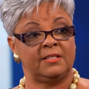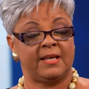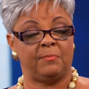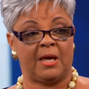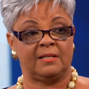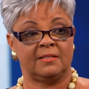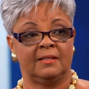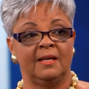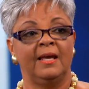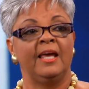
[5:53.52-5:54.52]
that medicine,
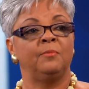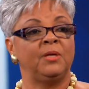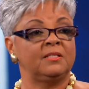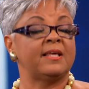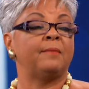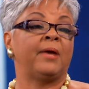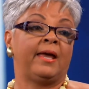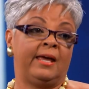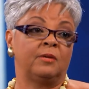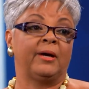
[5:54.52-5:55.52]
it means that my
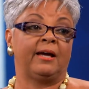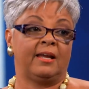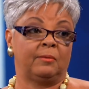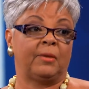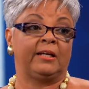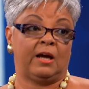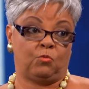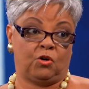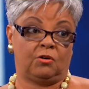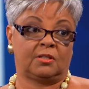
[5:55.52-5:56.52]
antibiotic might not
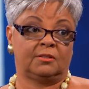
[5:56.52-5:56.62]
work.